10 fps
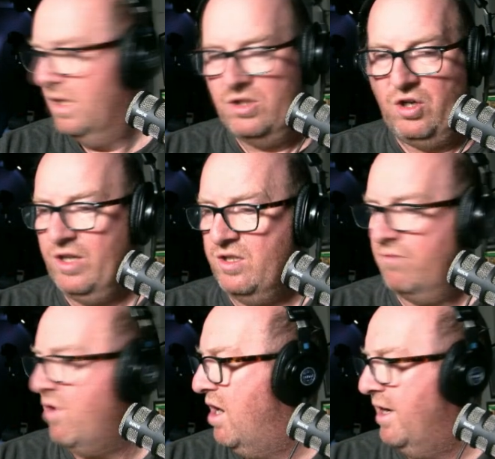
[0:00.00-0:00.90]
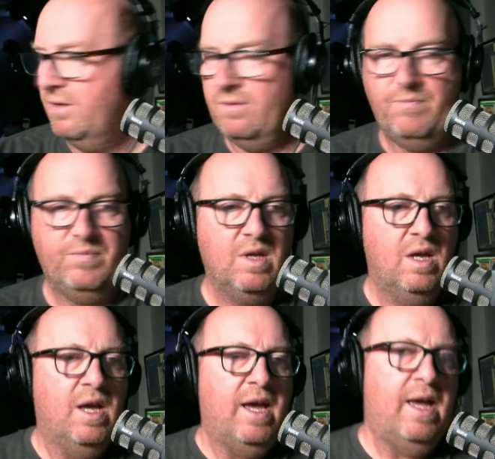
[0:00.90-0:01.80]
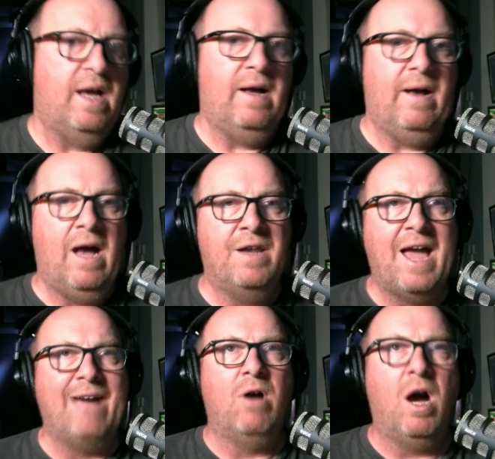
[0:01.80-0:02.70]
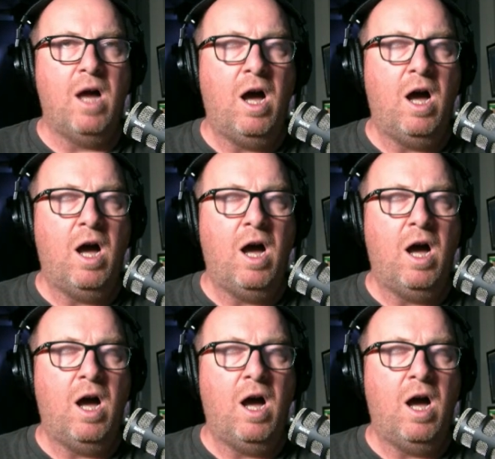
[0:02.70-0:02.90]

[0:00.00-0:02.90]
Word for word: Turning to the right. And now I,